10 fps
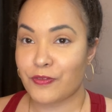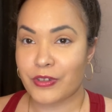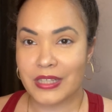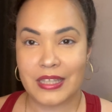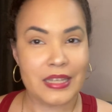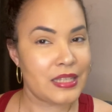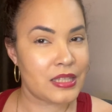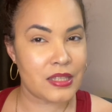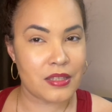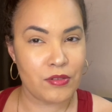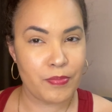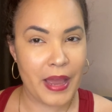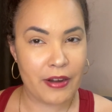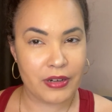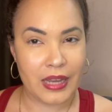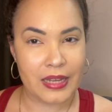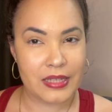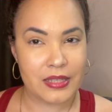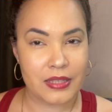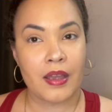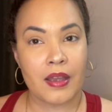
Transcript: for Tickets to Paradise,